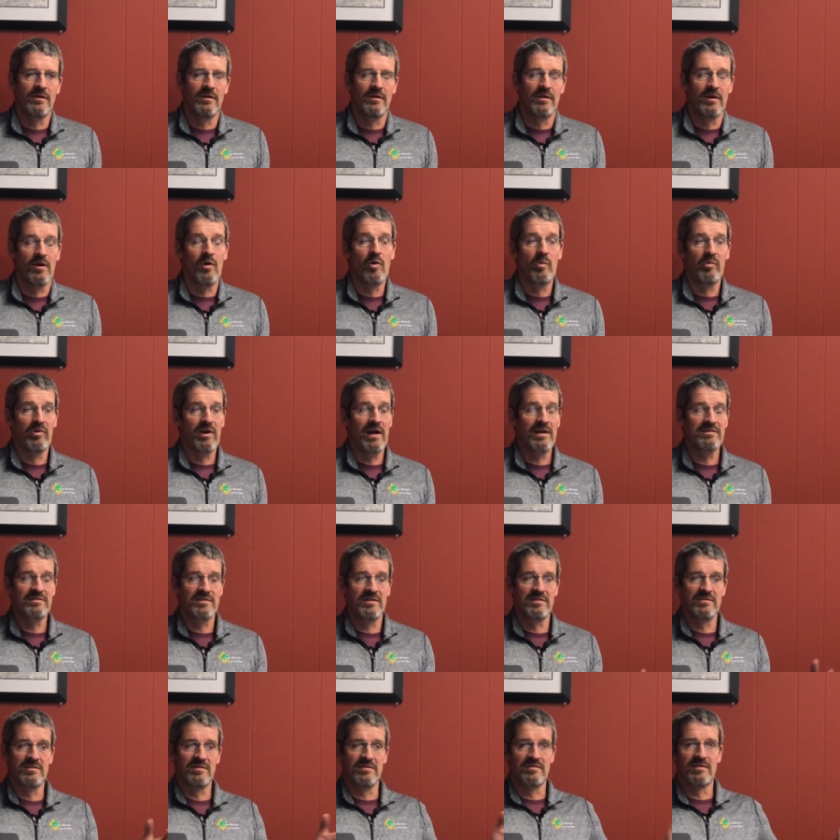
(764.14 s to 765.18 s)
the whole
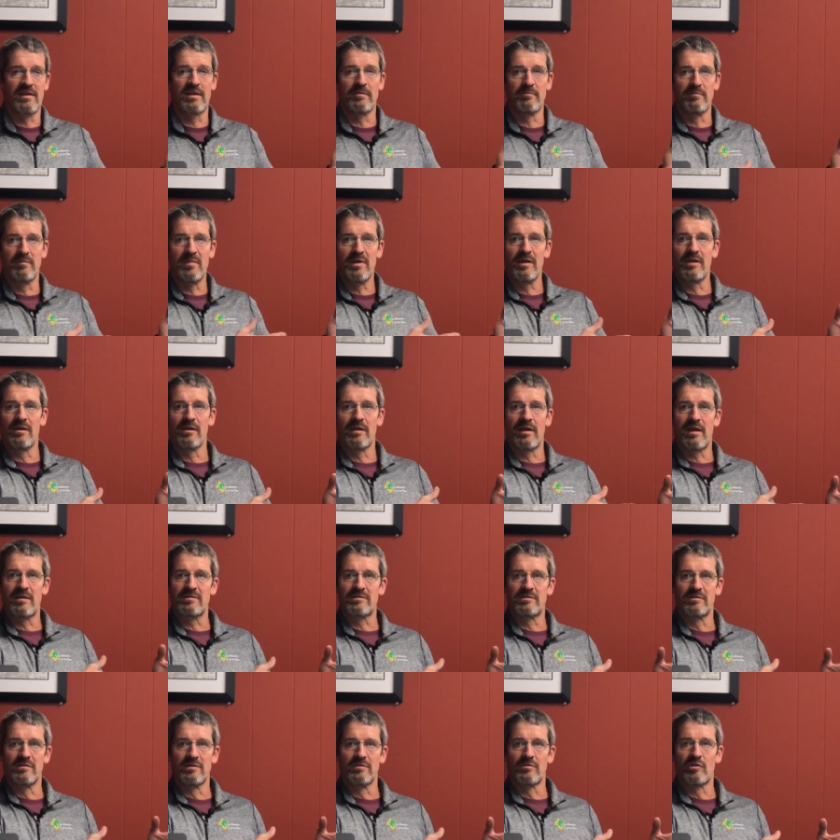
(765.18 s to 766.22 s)
process is that Megan
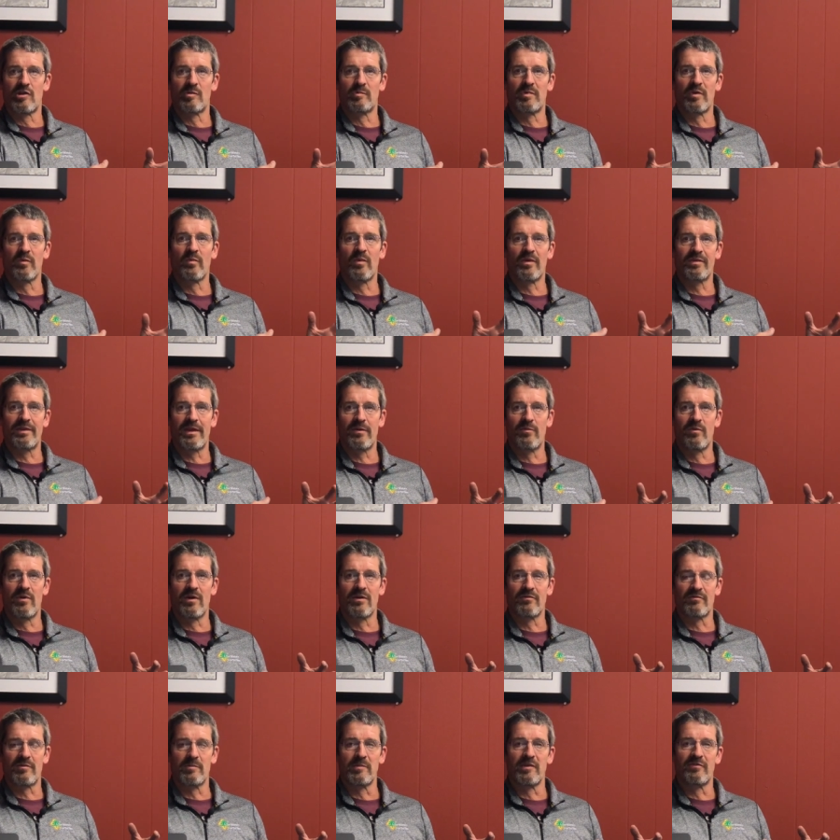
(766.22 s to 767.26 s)
has to interpret what they
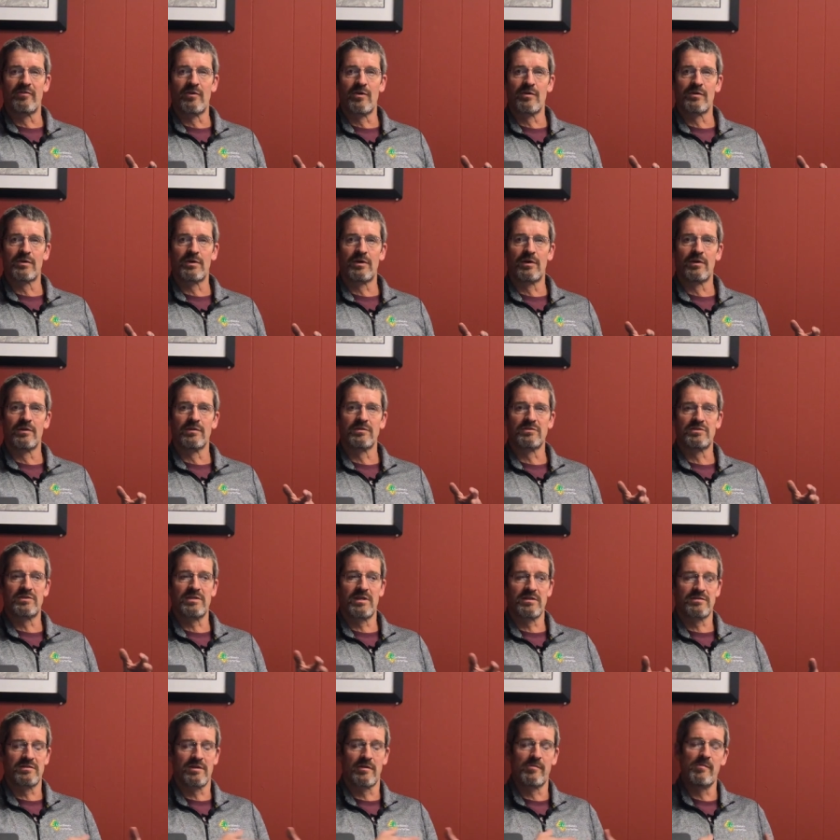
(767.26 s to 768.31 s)
want from their phone call.
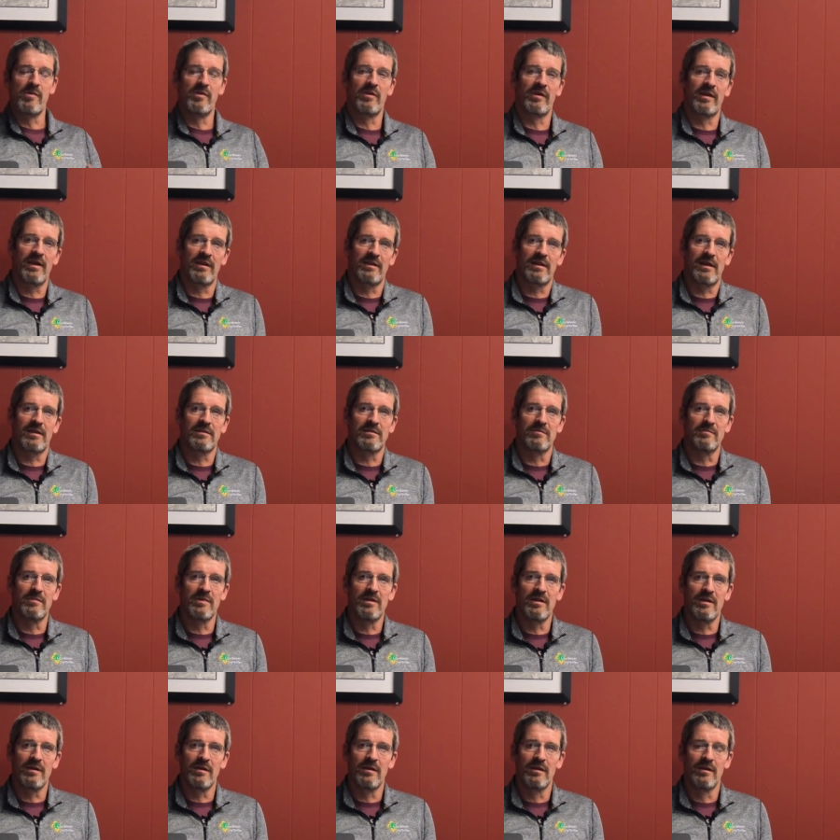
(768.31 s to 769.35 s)
She has to communicate that to
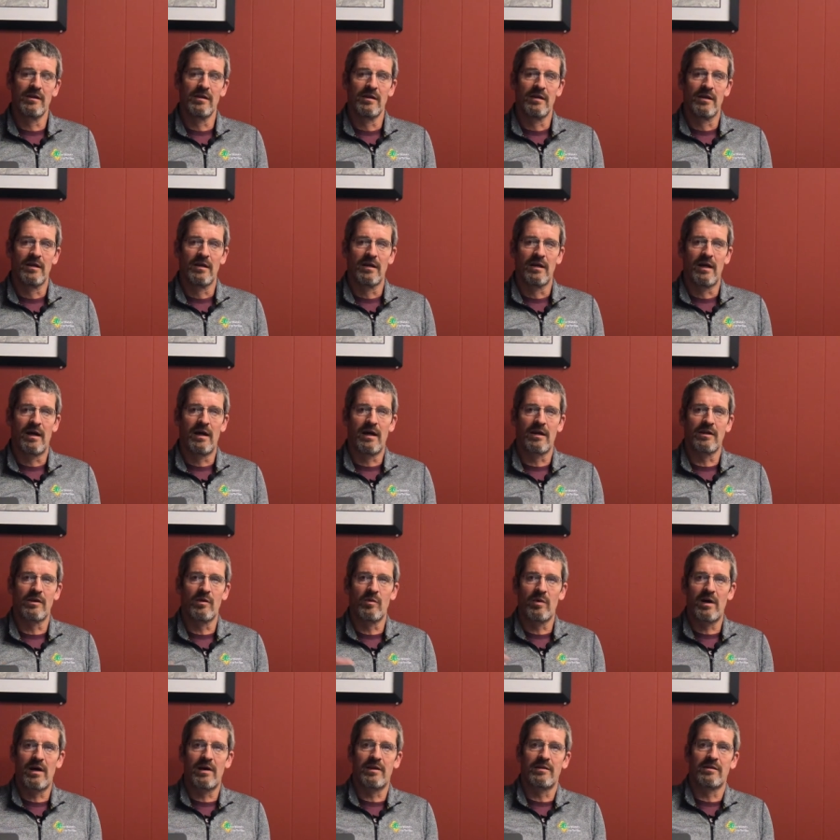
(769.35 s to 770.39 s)
me. I
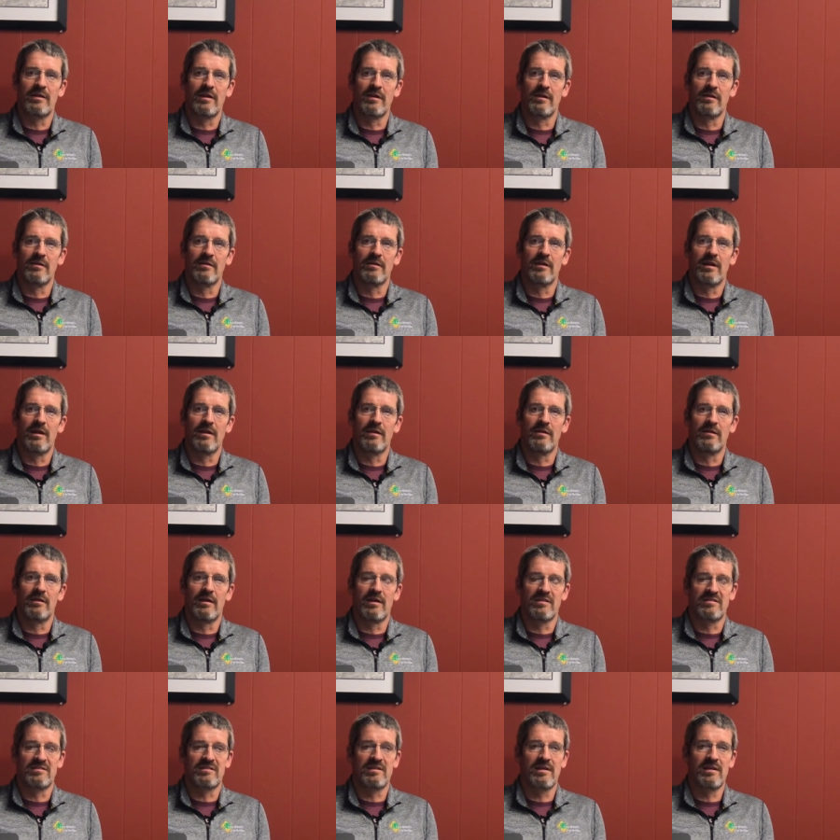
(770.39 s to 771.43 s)
go out and
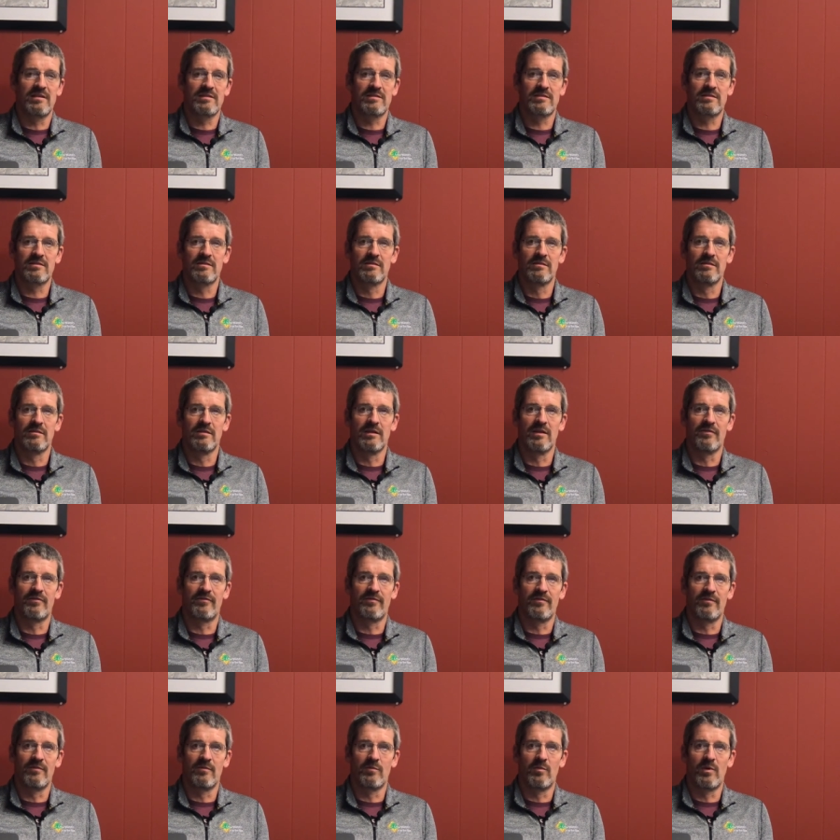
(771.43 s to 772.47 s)
assess
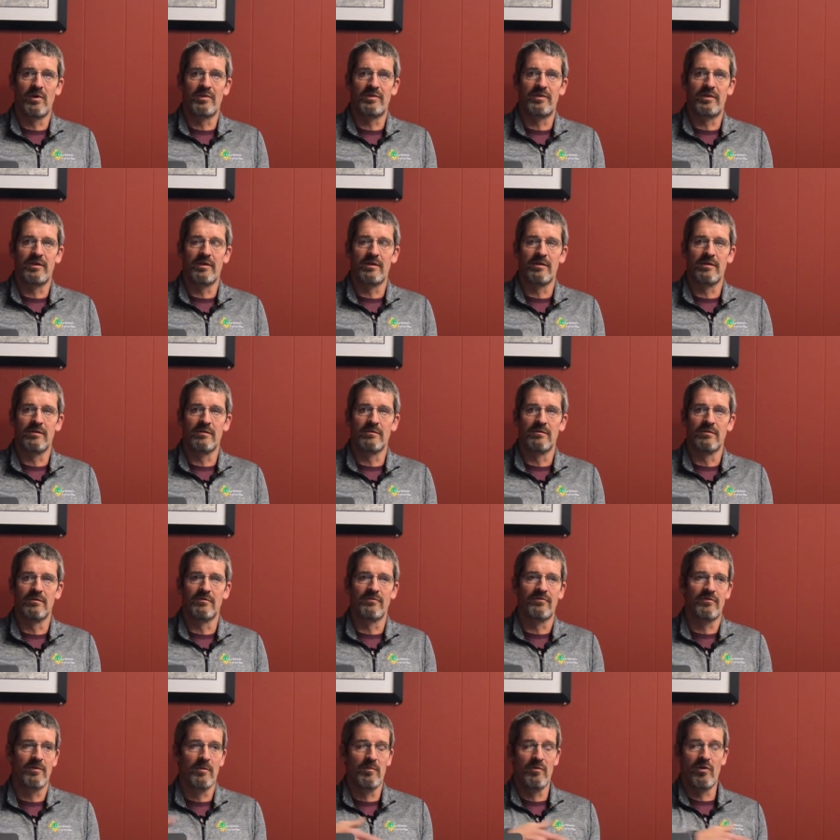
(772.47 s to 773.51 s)

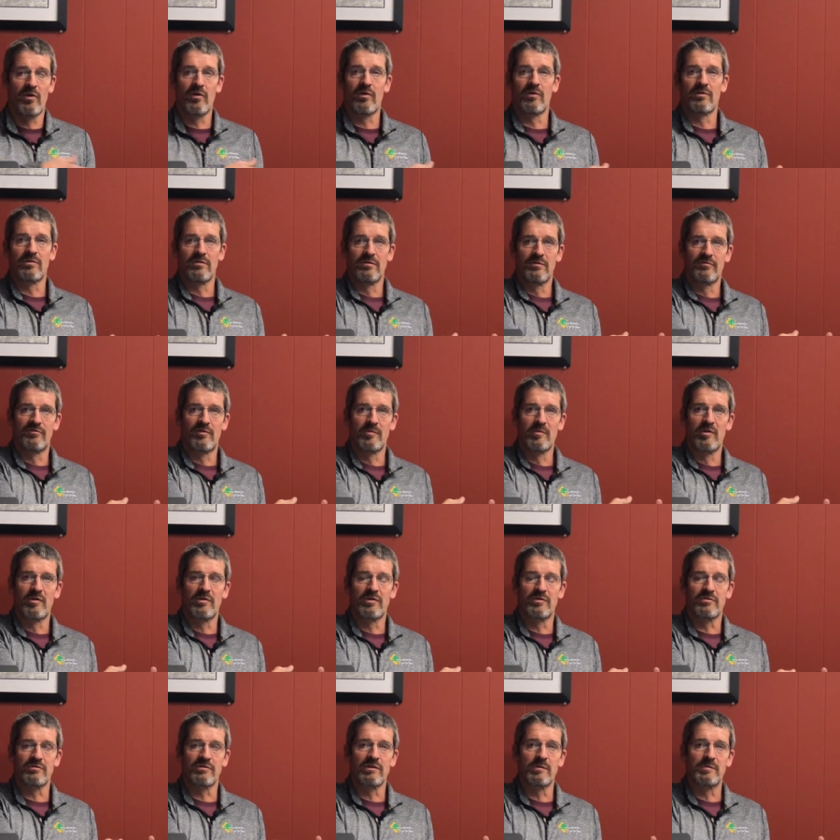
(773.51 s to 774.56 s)
from her
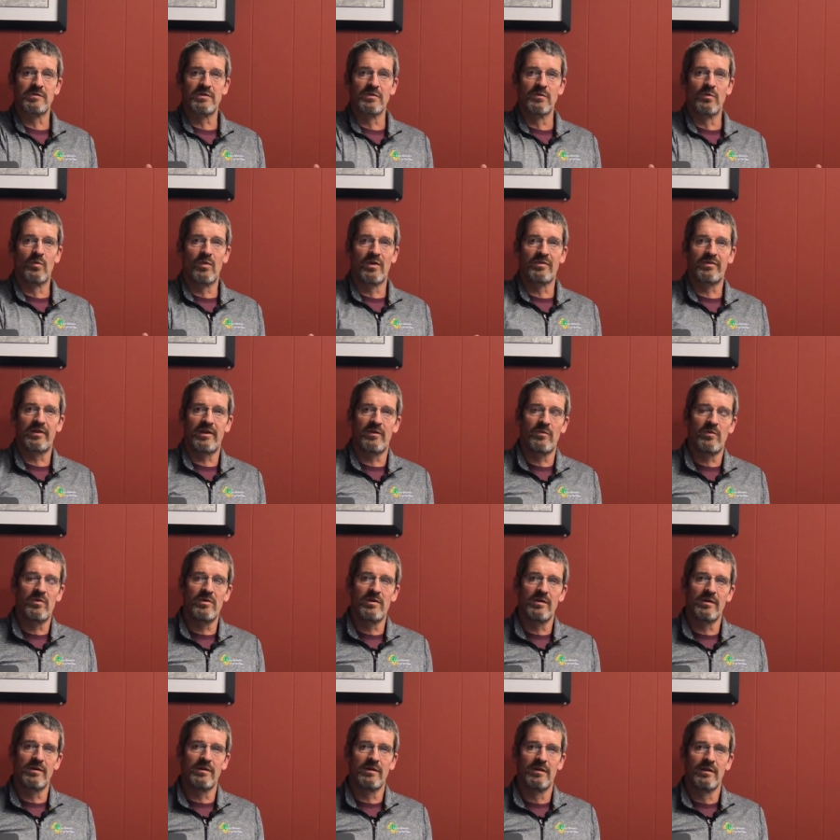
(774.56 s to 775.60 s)
description what they
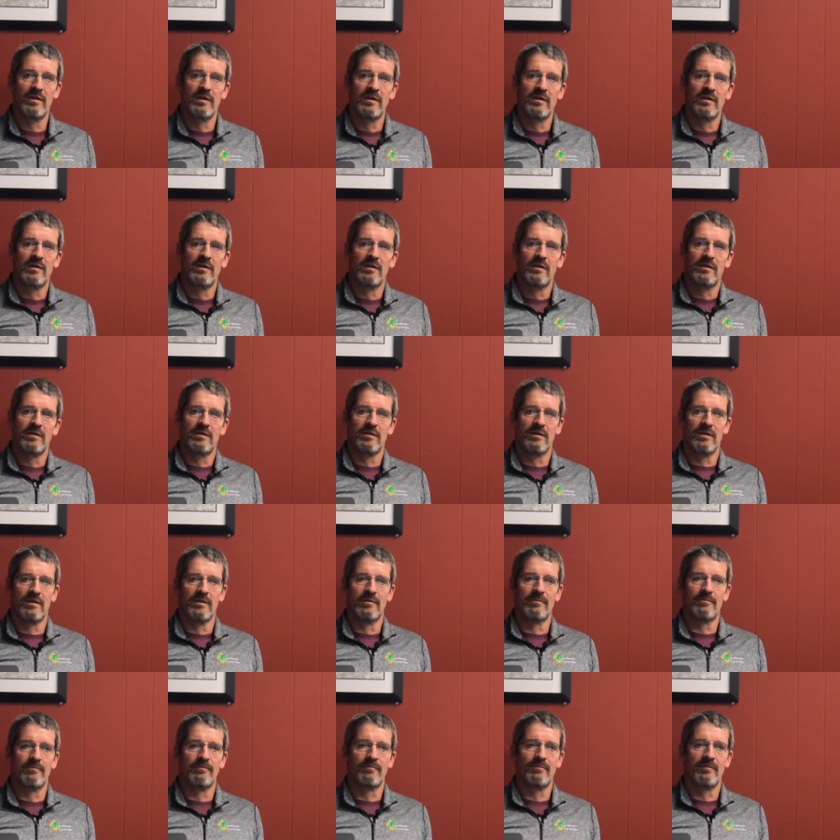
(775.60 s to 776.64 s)
want.
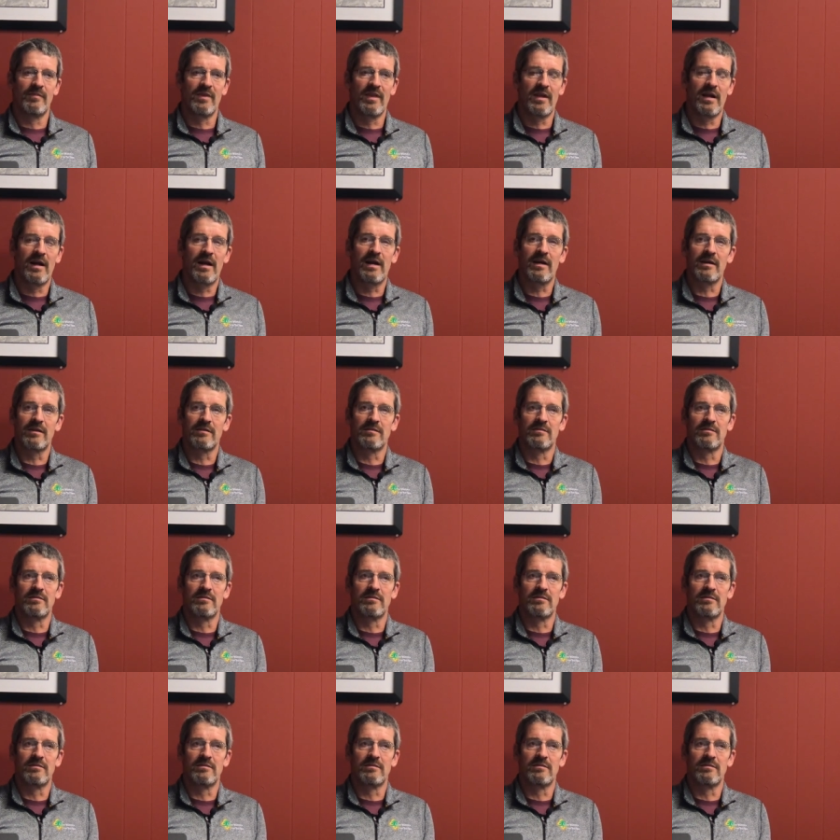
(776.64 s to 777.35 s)
Then I